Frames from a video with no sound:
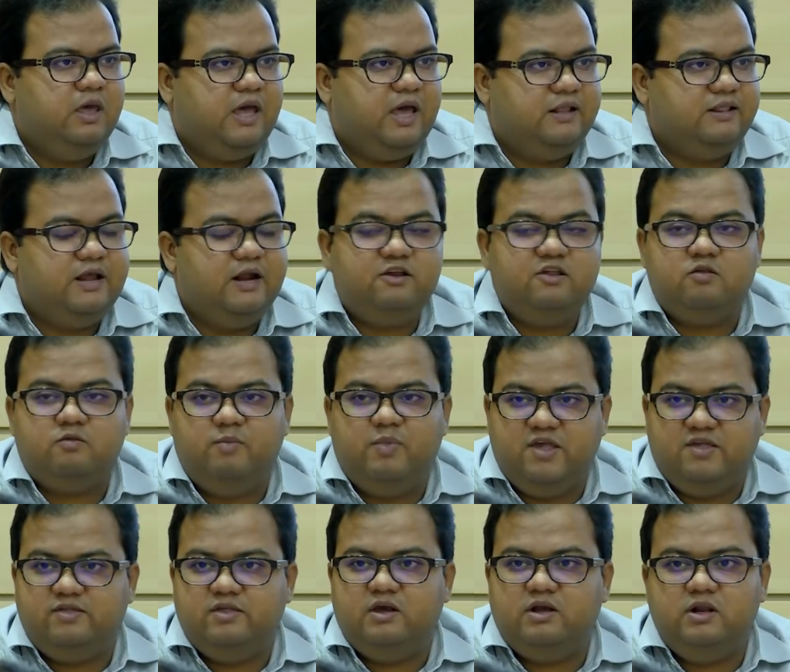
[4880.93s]
And that is
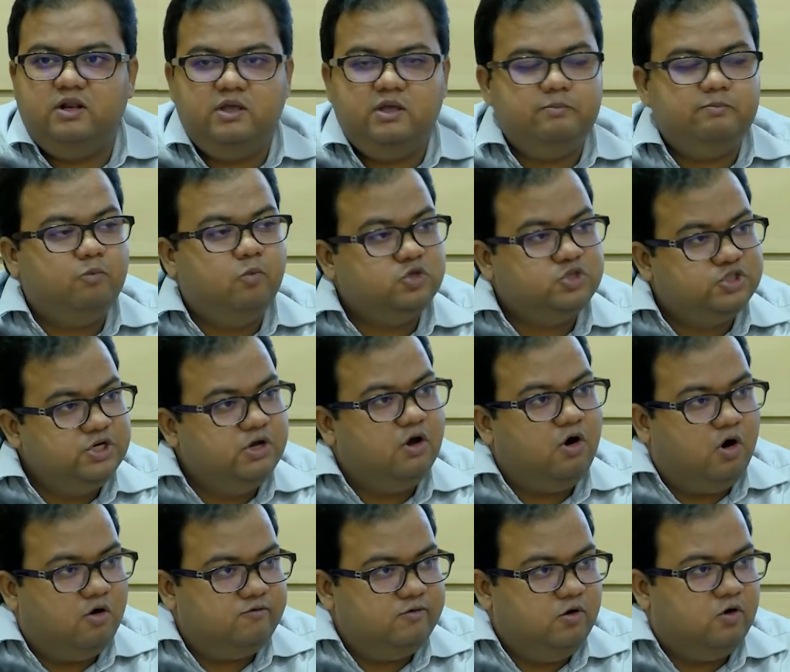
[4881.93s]
basically pushing
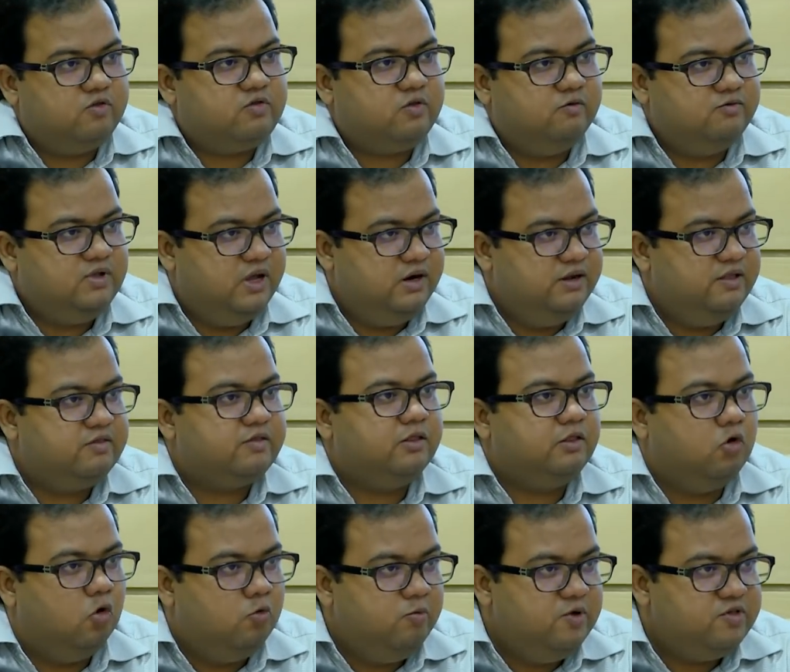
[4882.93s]
off lots of Dalits and
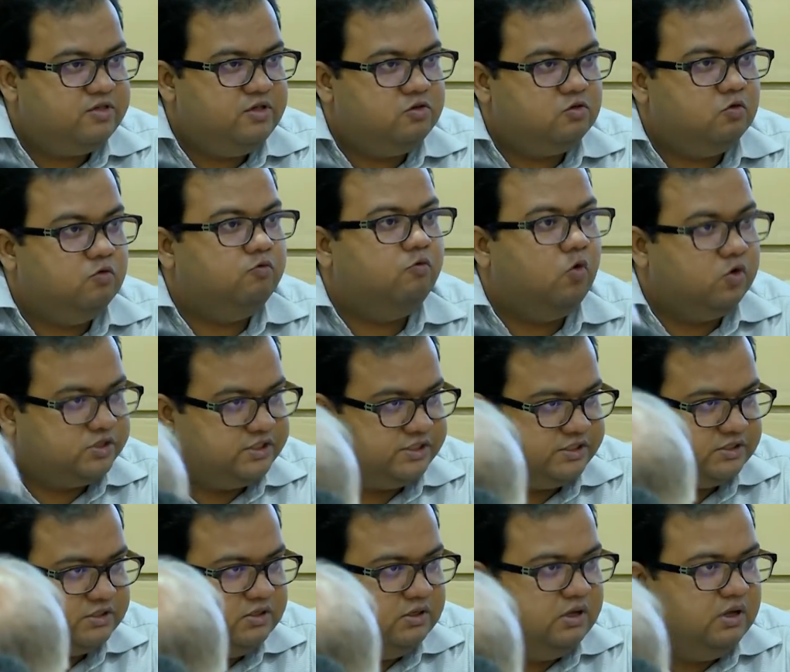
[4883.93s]
the OBCs who
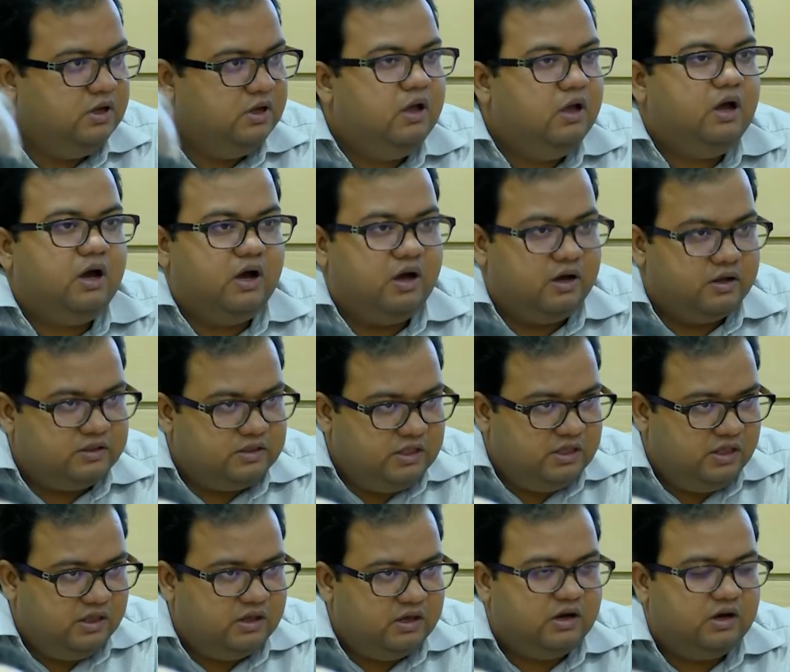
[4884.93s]
voted
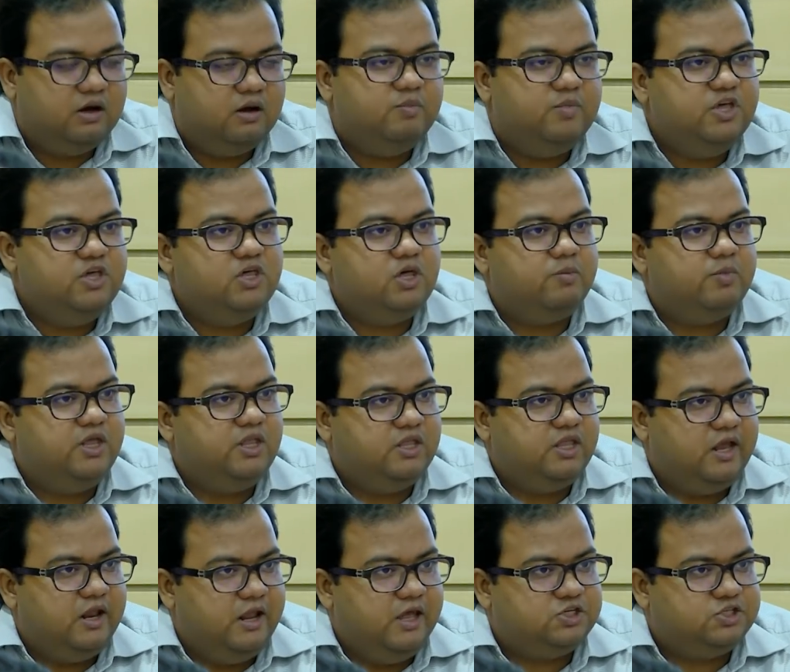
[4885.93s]
the BJP in
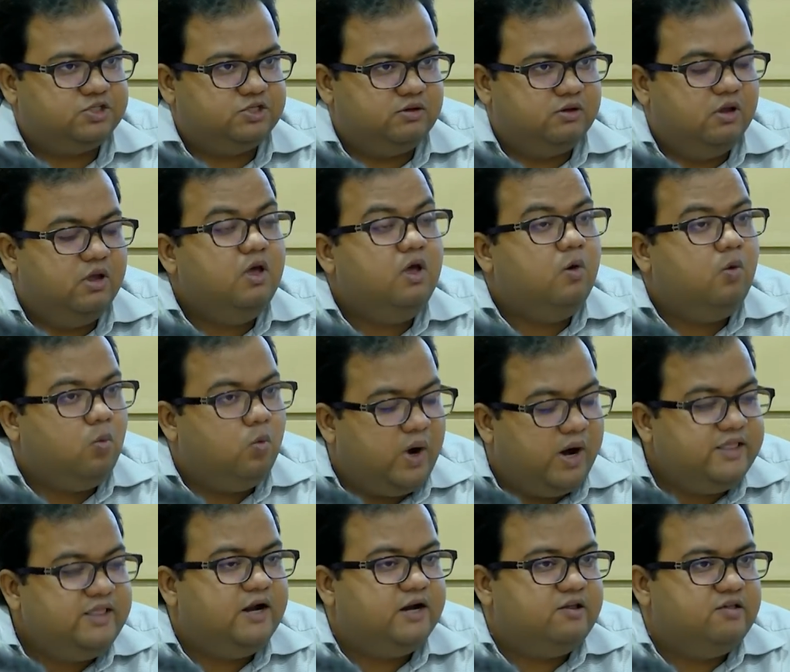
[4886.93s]
the election.
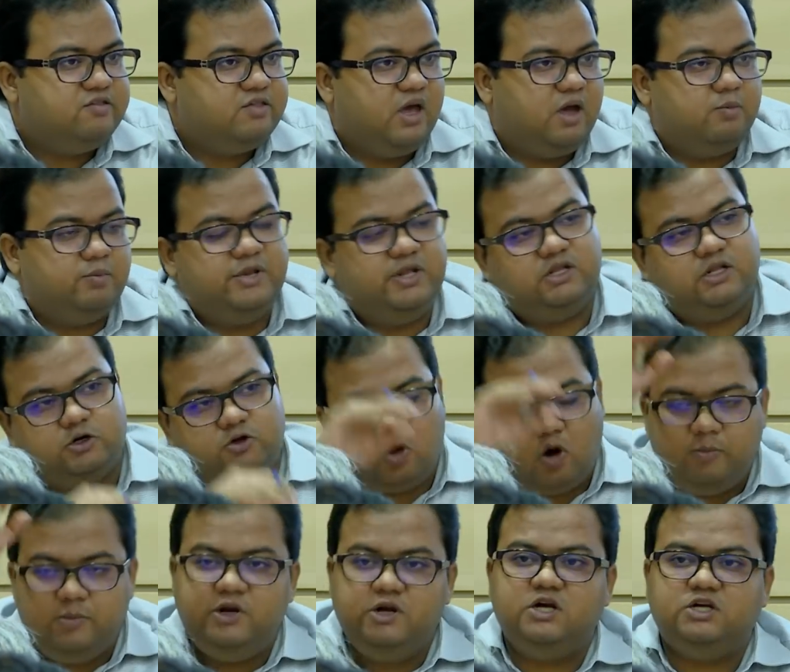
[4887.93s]
Why that is happening? The
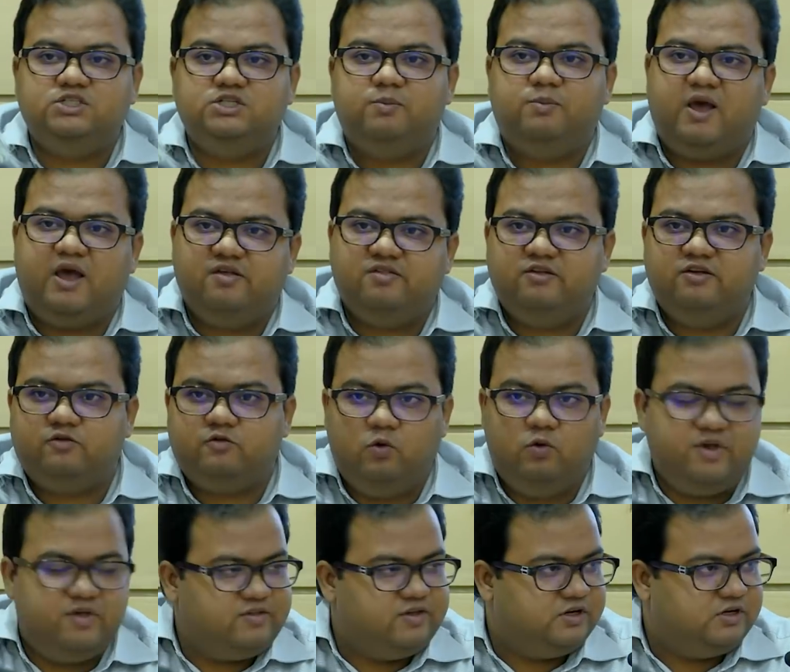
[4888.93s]
top leadership has its
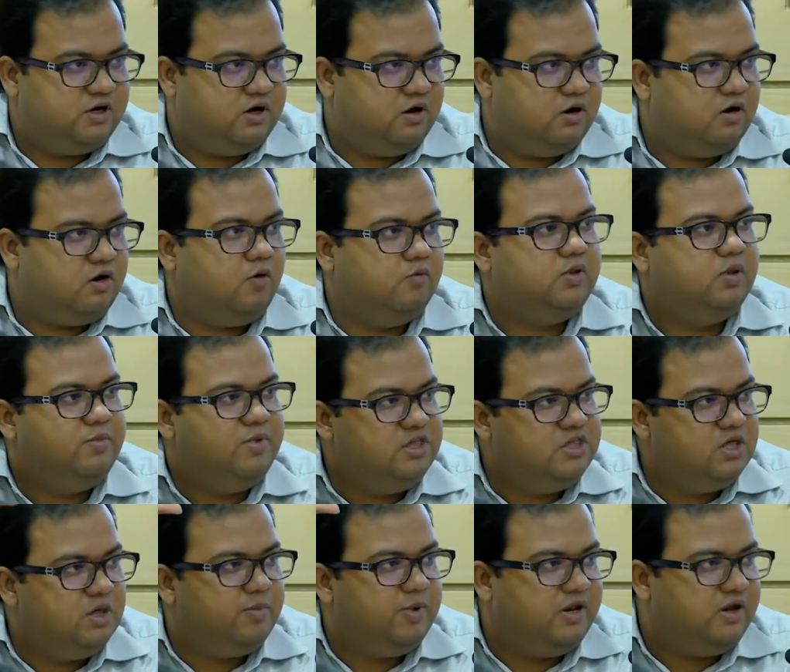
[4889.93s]
own agenda of the
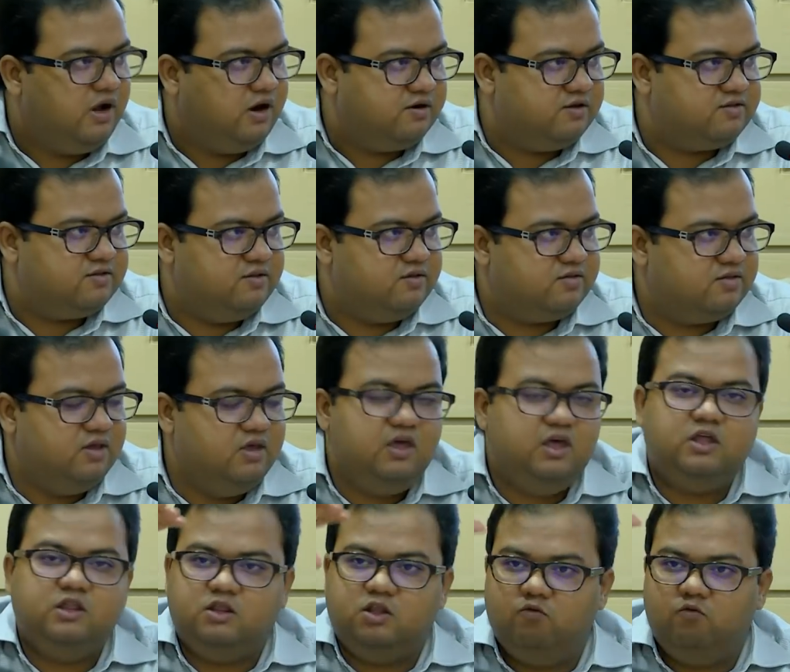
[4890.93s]
BJP and RSS.
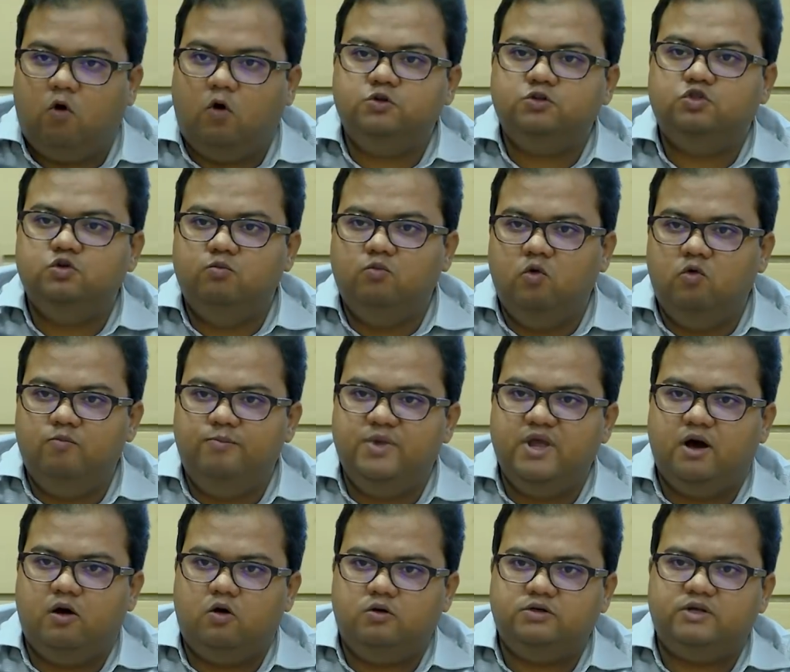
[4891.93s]
They want to move
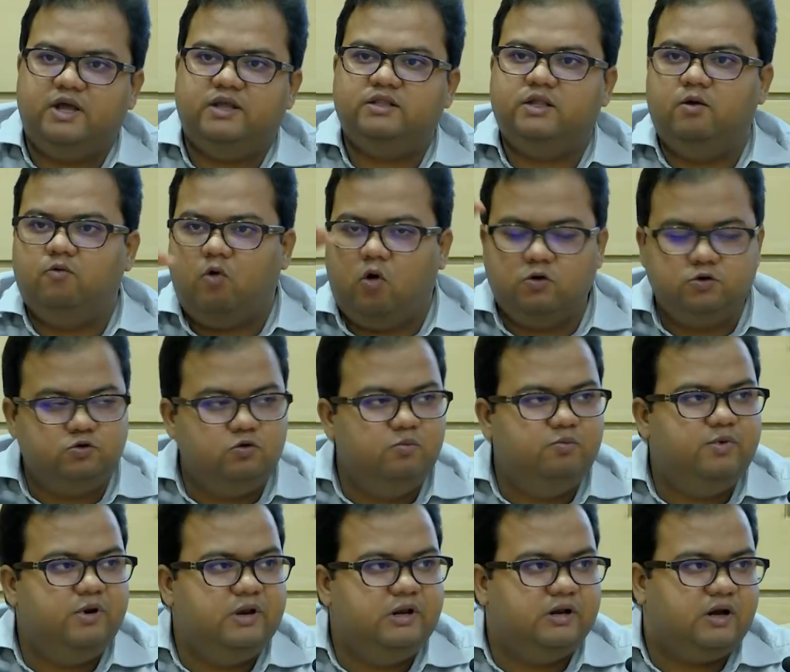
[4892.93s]
beyond and they want to
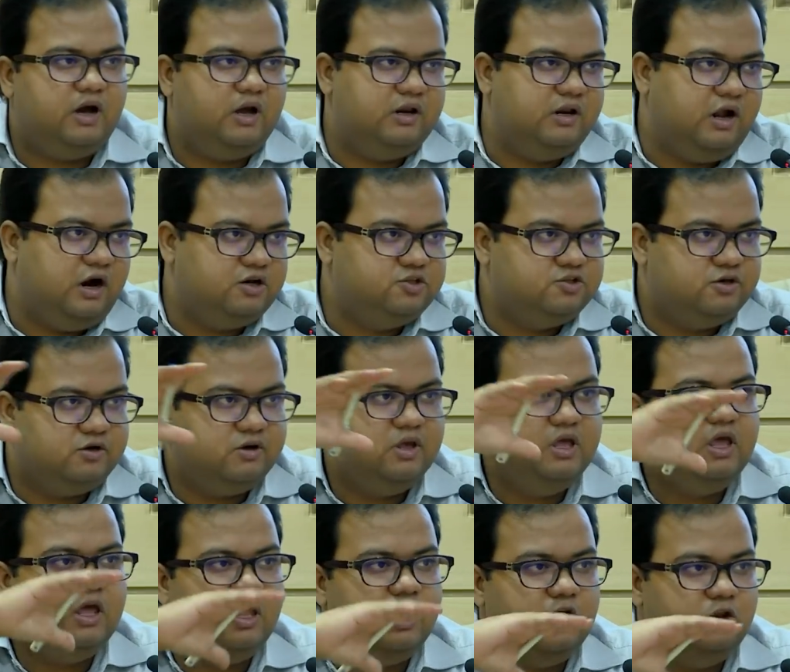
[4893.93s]
build a larger
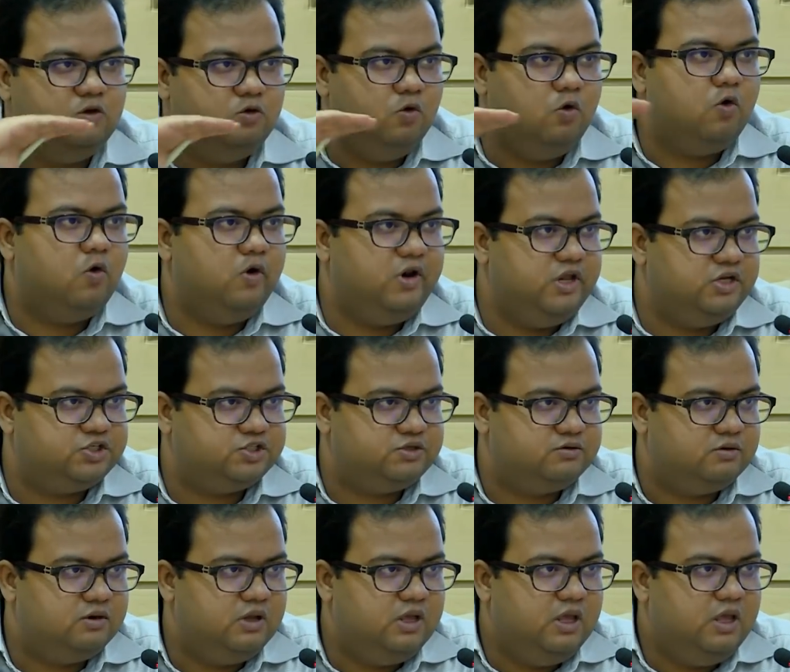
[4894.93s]
Hindu
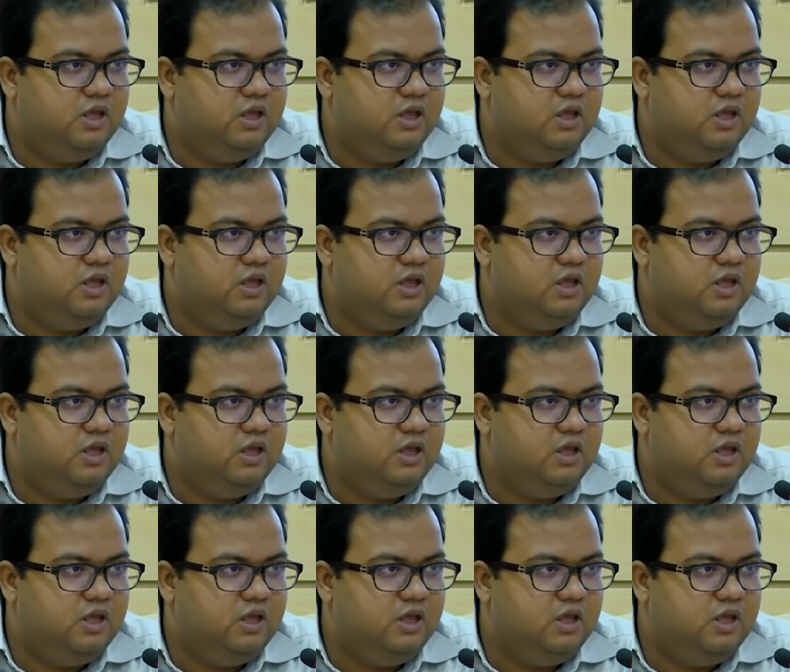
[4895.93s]
coalition.